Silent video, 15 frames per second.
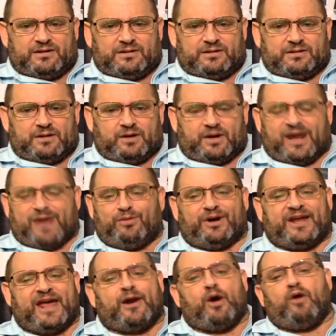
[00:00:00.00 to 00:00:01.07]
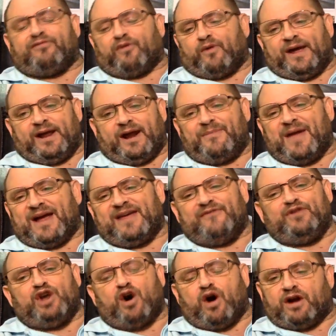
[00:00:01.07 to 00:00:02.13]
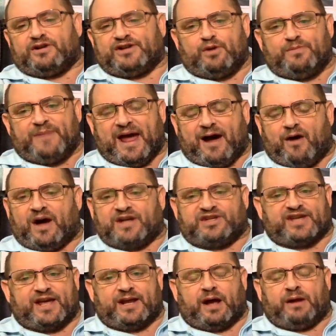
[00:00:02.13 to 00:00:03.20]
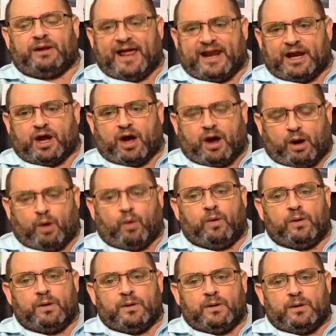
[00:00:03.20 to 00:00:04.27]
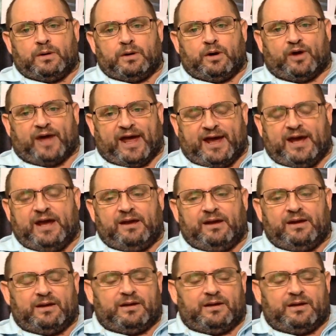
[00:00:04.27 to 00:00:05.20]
Okay, well, get over it. I'm not giving you a hard time now. I said I let it go, okay?